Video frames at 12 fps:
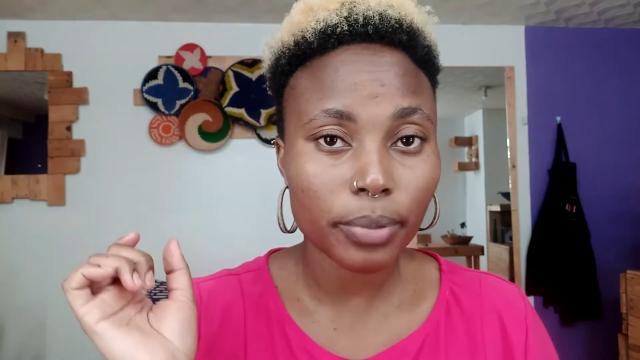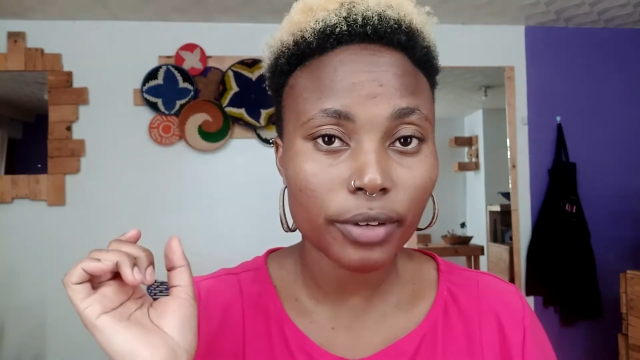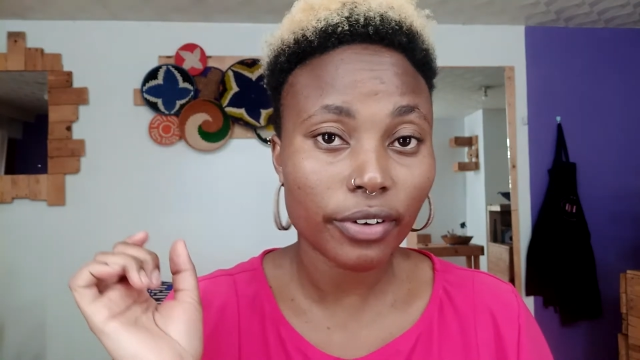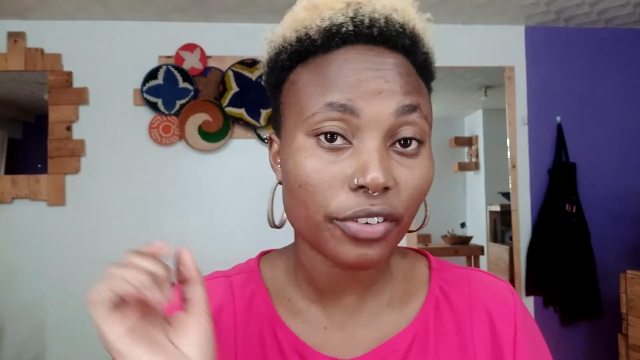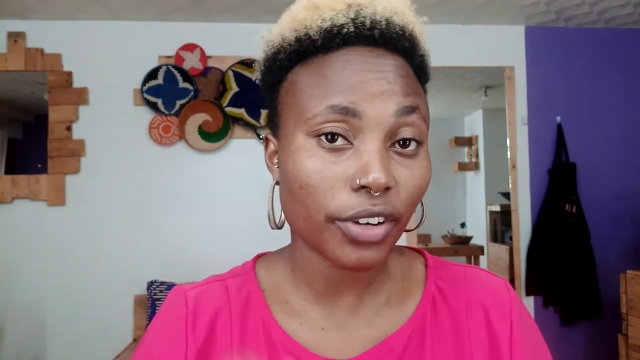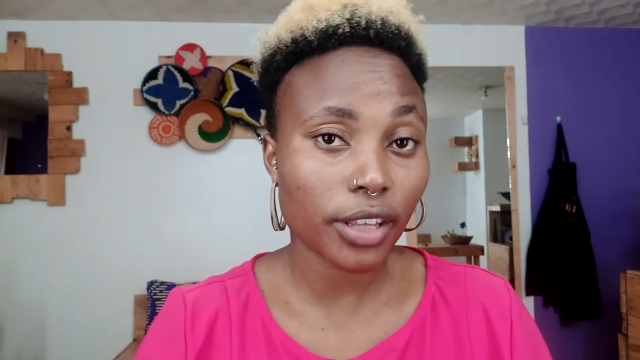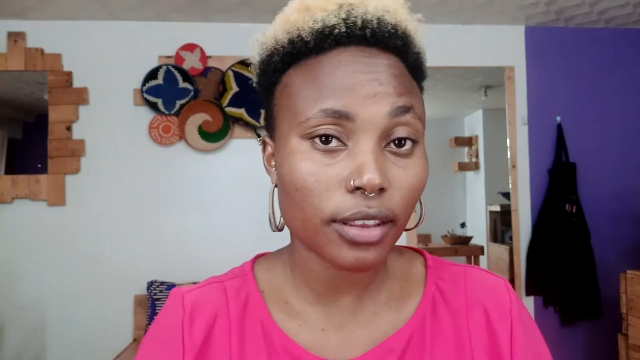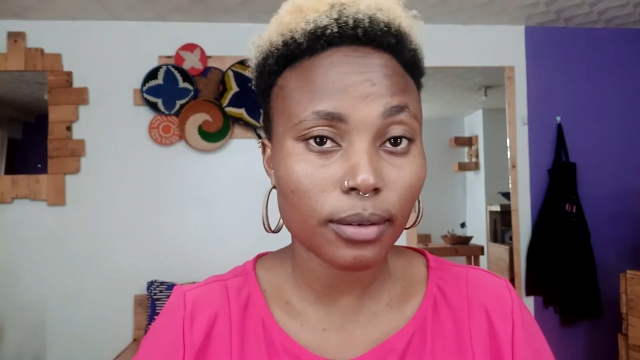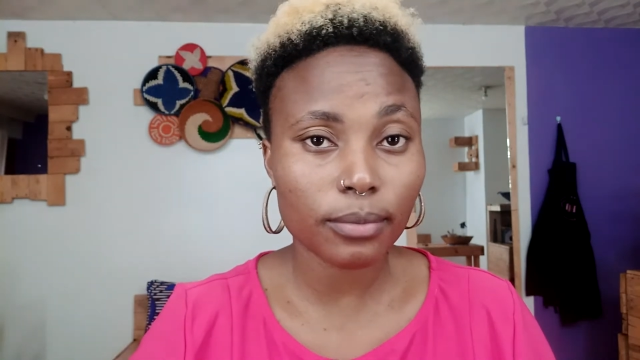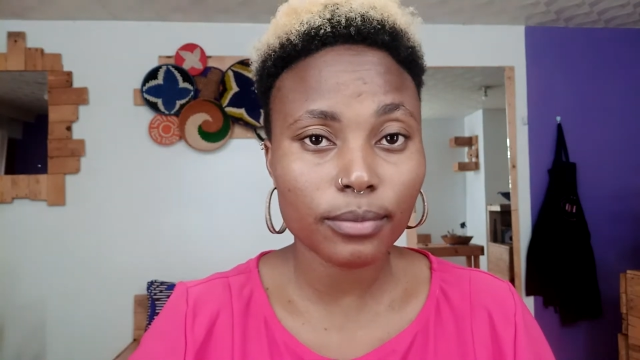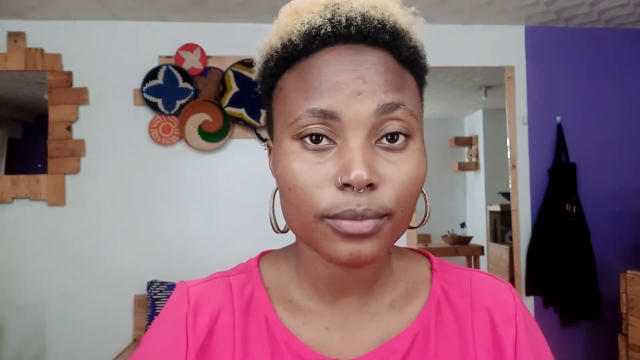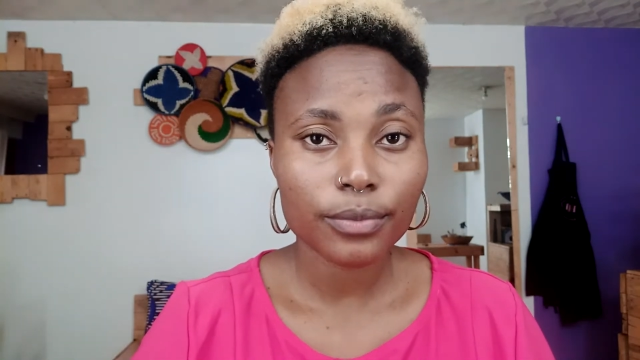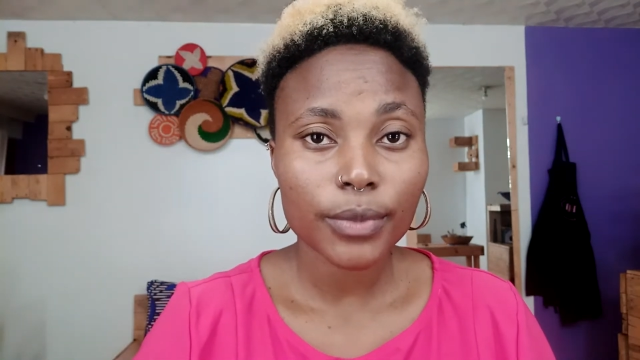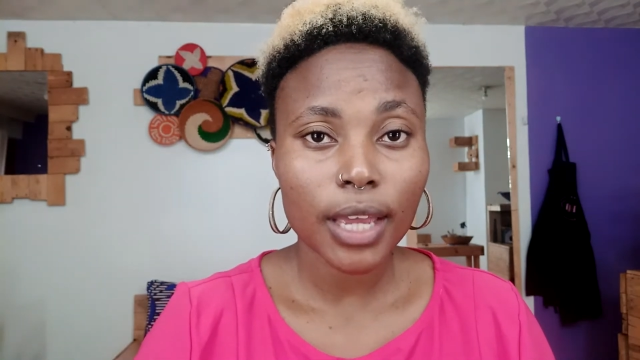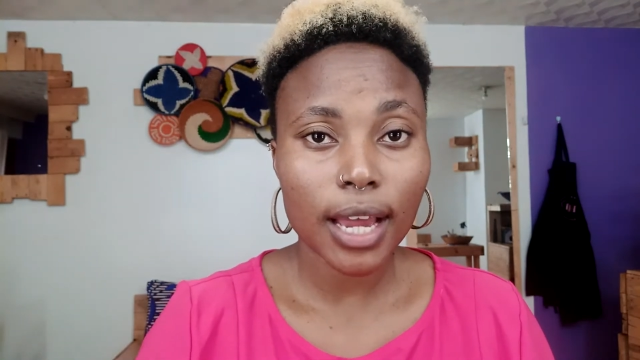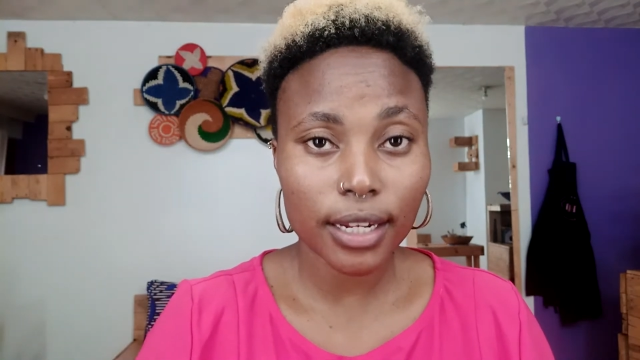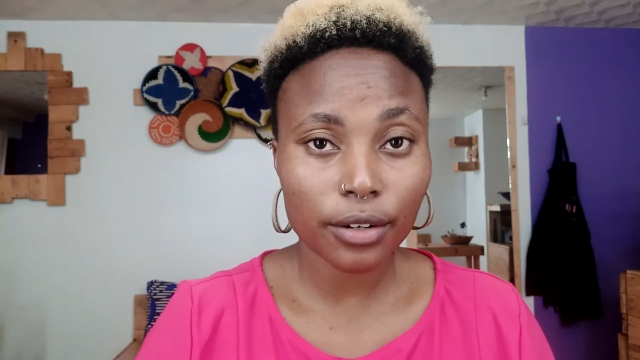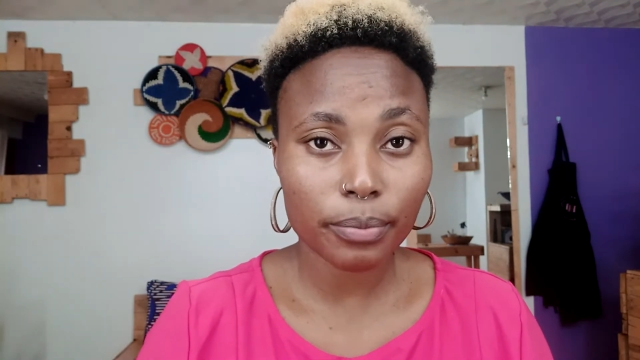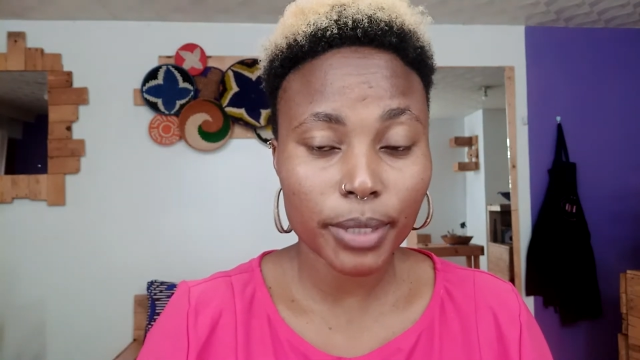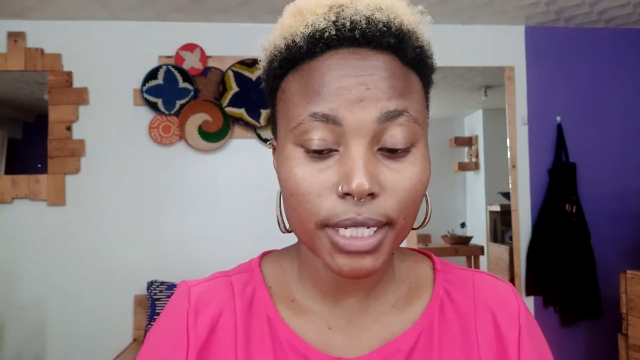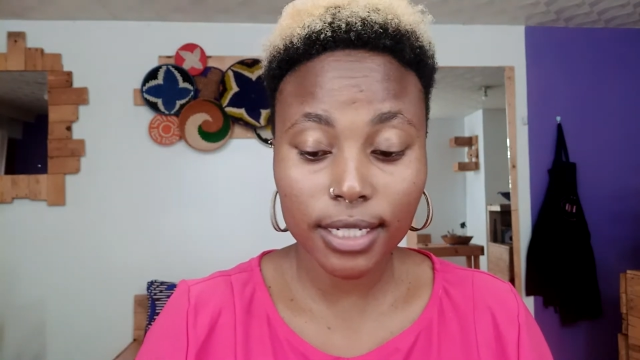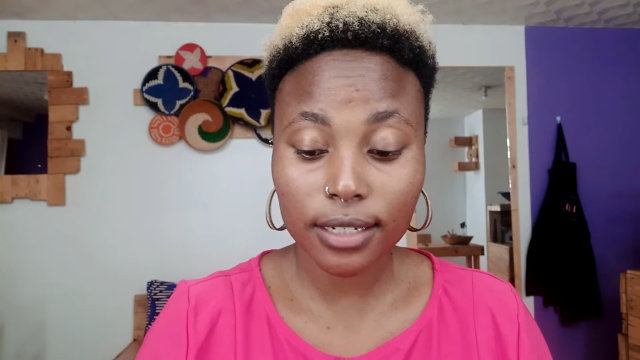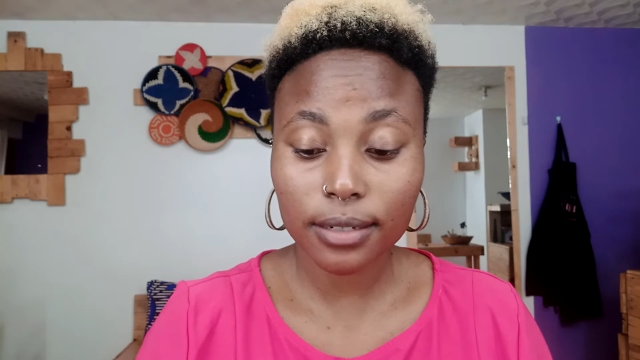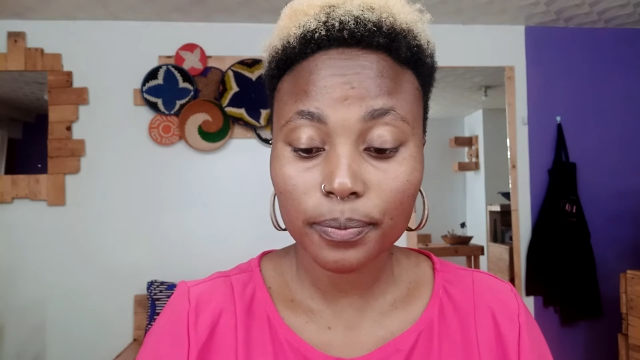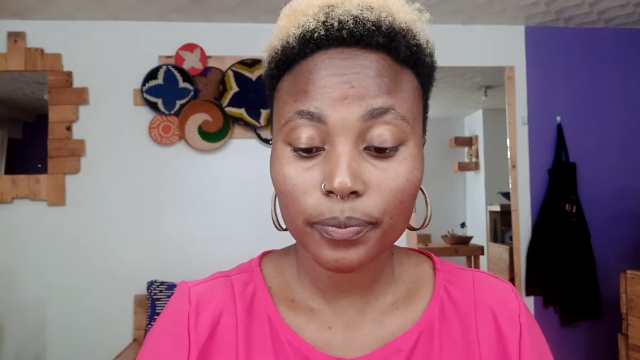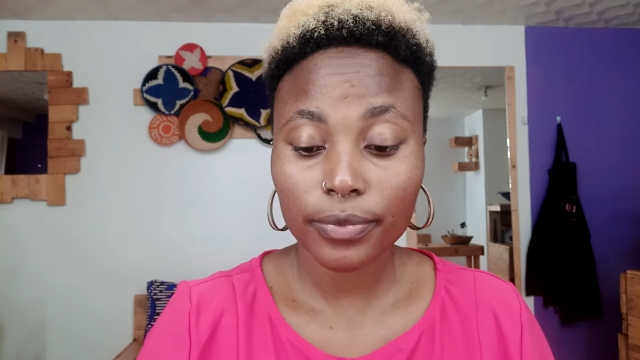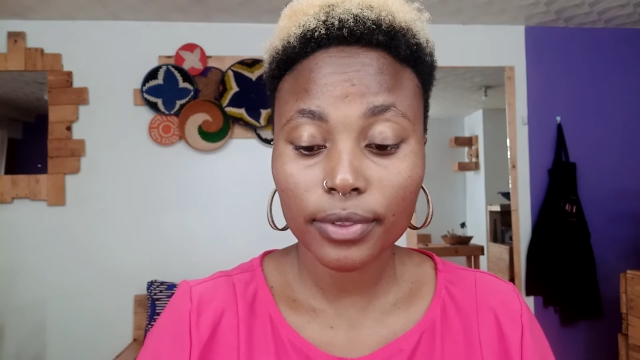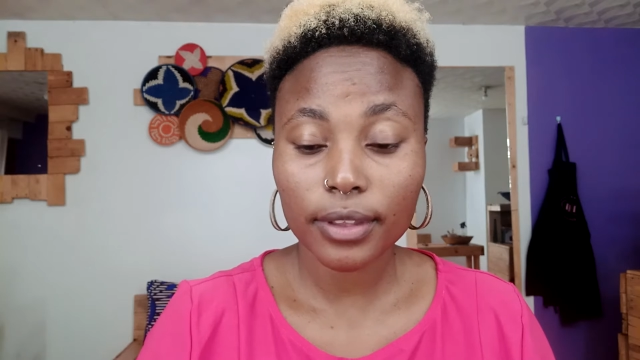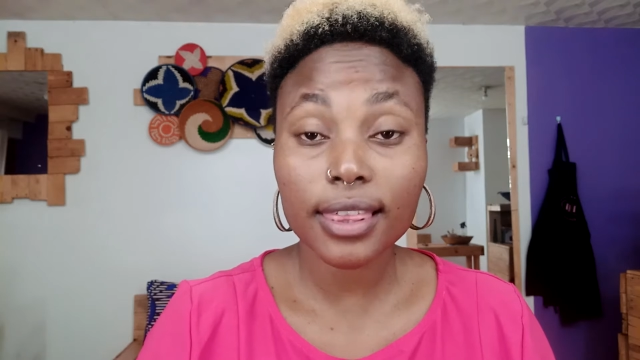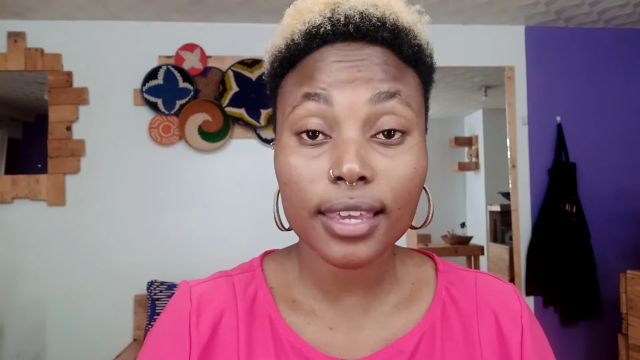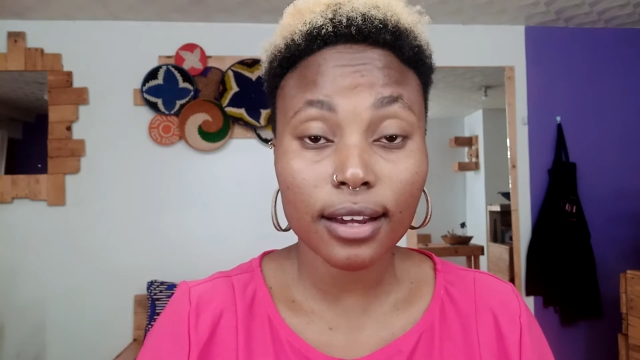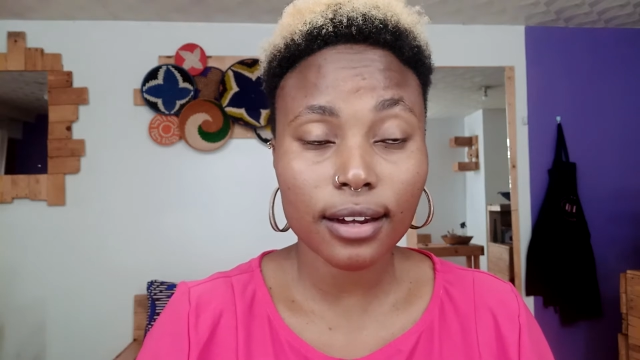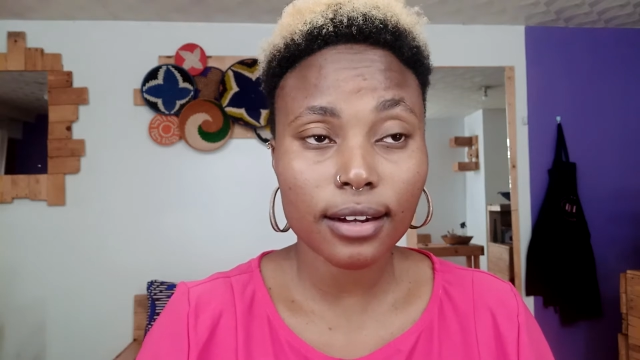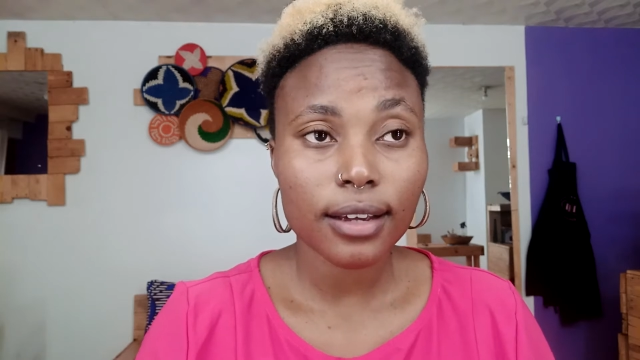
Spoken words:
if I find them a little bit thick.